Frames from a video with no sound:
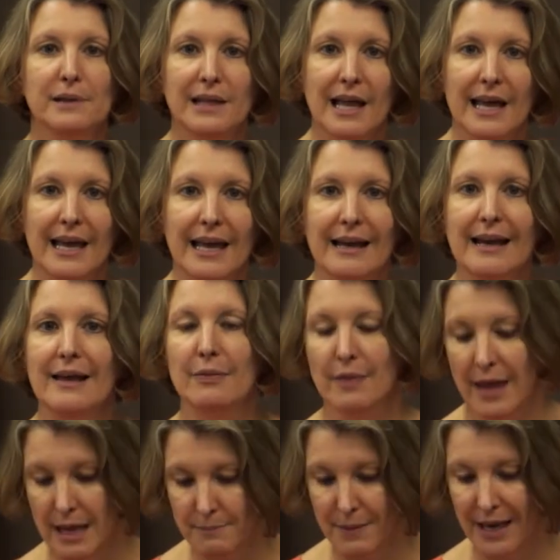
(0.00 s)
plane and
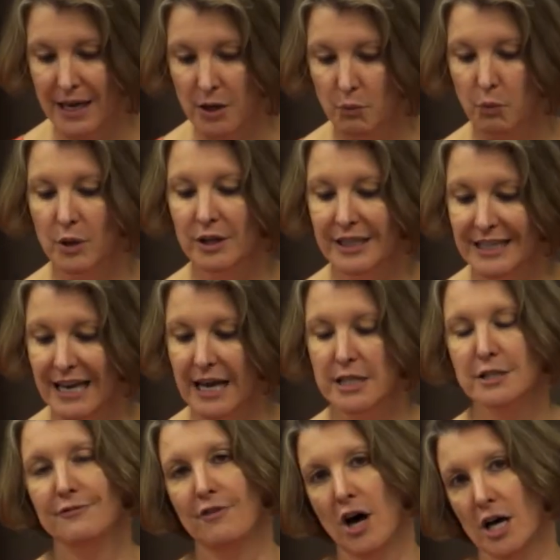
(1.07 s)
they make really
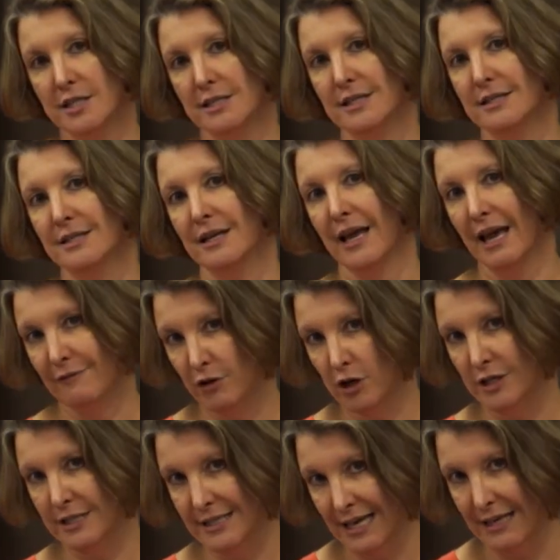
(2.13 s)
nice faucets and have
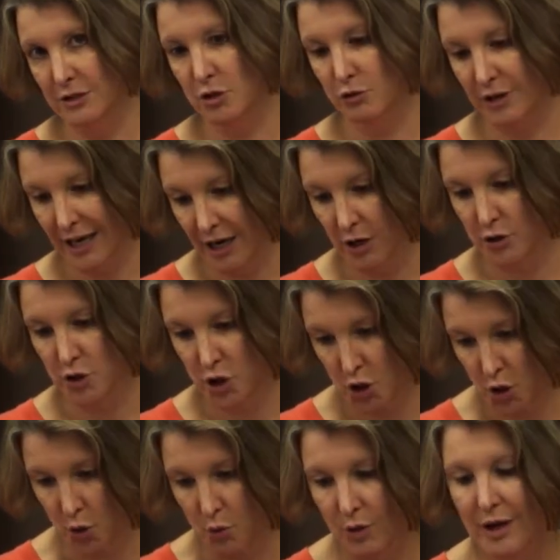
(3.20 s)
good dental care
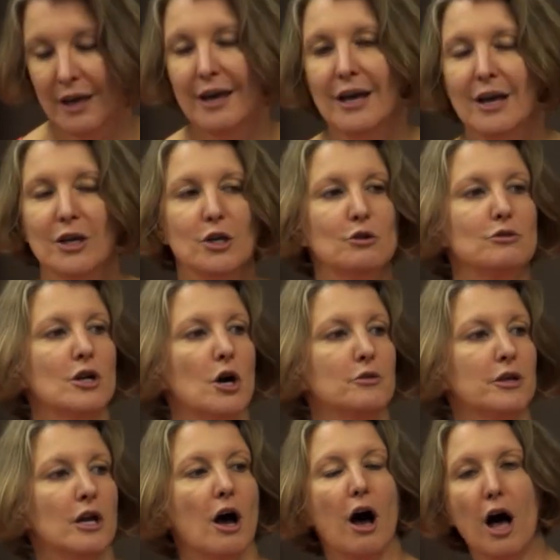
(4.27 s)
too. You know
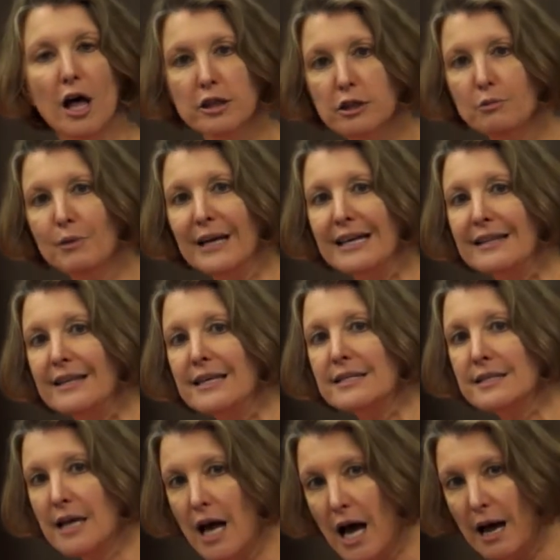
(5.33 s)
that all three of
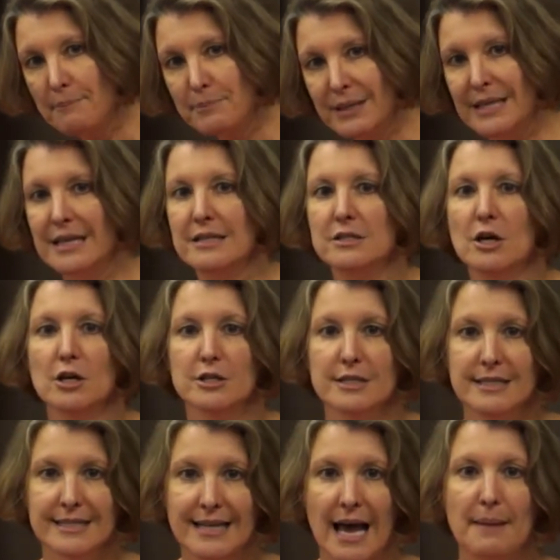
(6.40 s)
these companies are
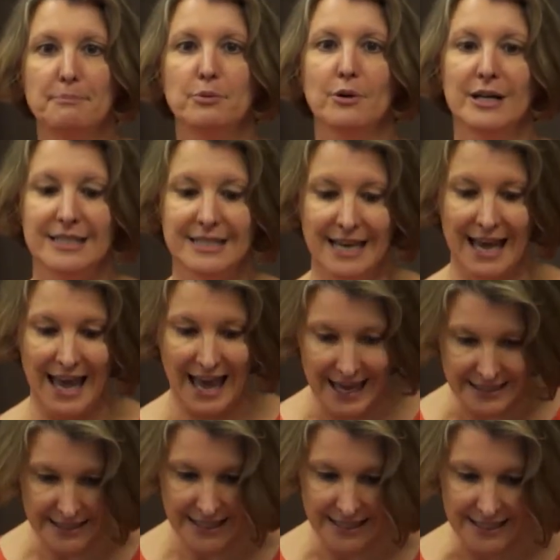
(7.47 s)
separate
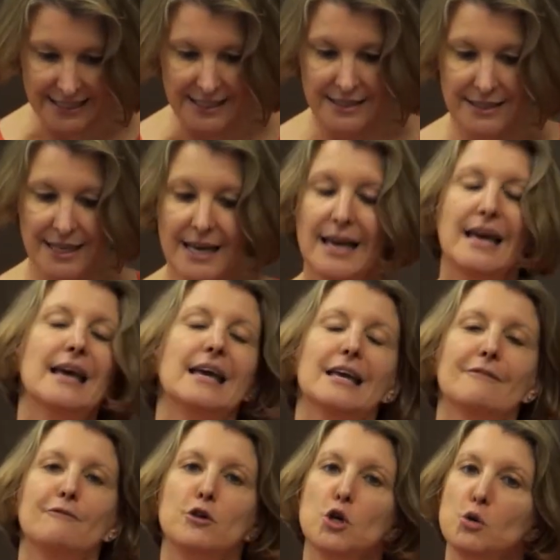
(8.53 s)
entities.
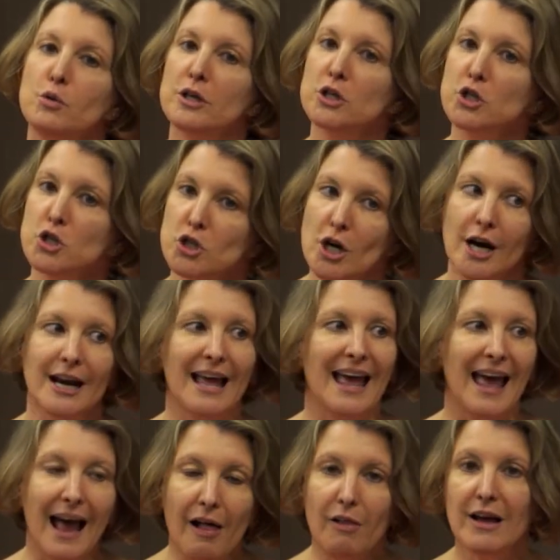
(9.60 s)
If you were to start a
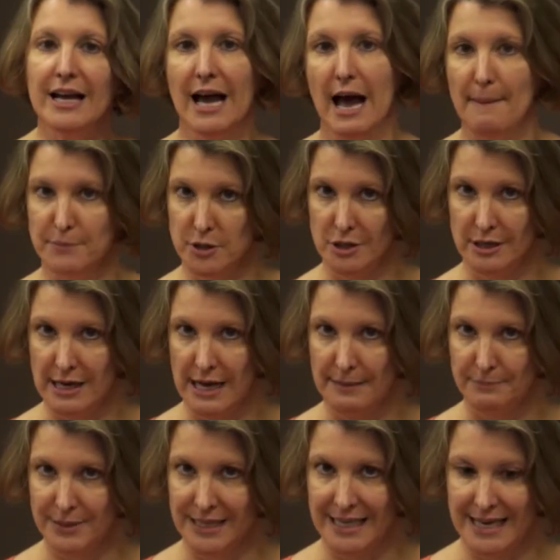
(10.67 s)
helicopter
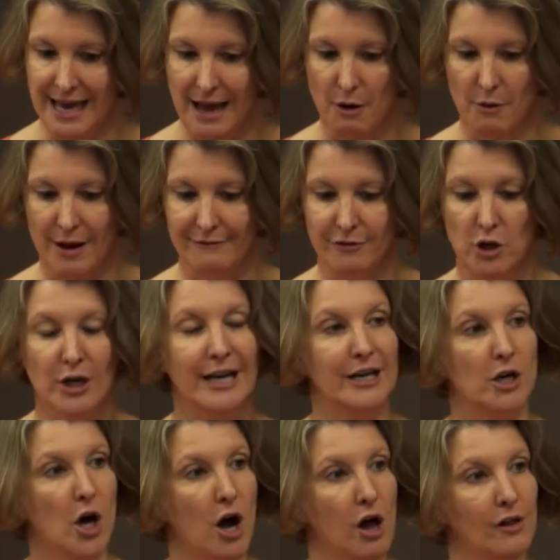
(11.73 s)
company, however, and
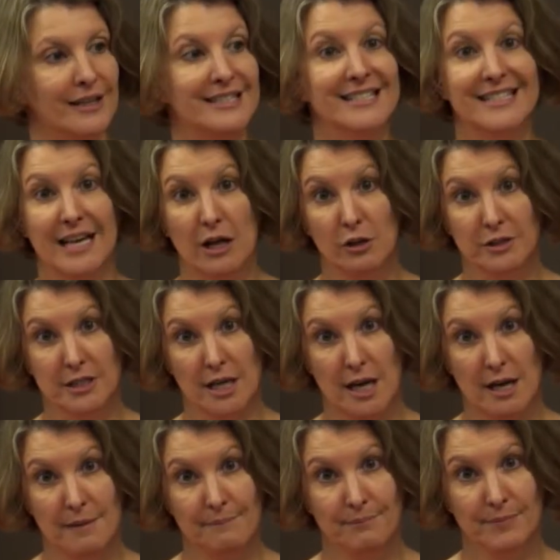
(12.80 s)
call it Delta,